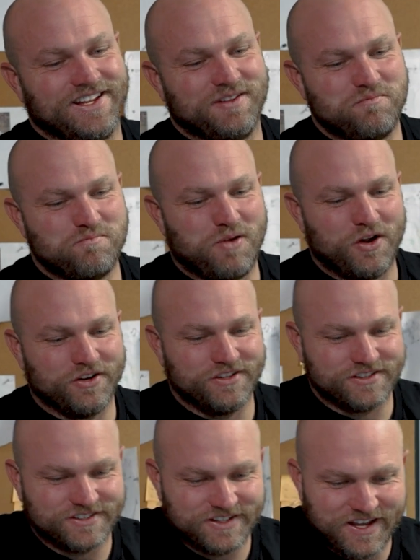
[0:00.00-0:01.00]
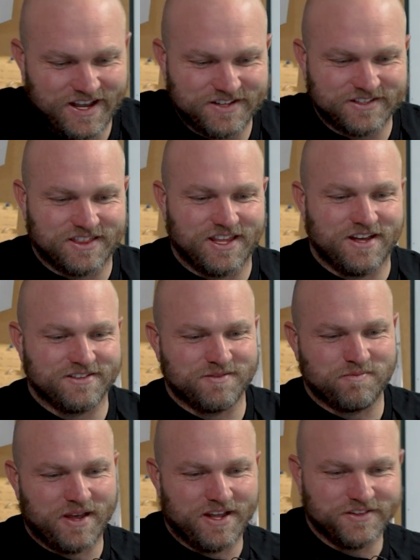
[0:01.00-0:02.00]
Bar looks like it has
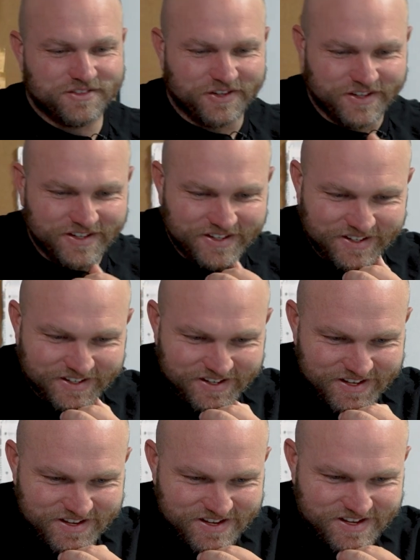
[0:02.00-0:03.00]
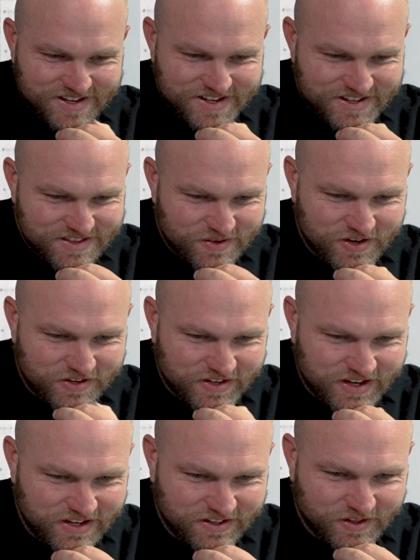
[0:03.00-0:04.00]
1,000 pounds on it. 300
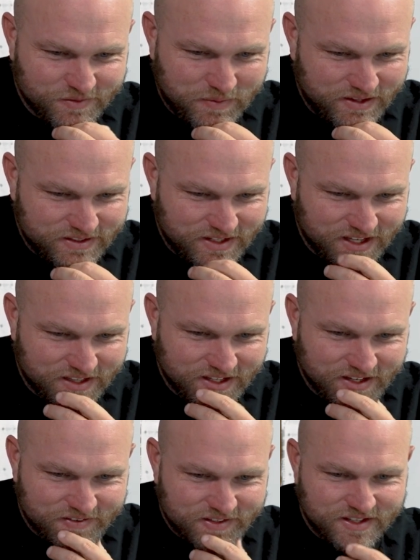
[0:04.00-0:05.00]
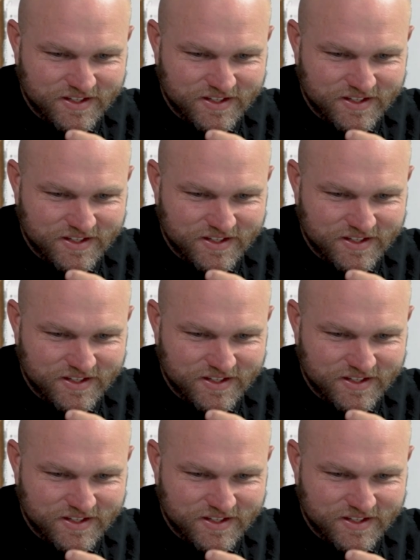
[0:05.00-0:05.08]
kilo deadlift.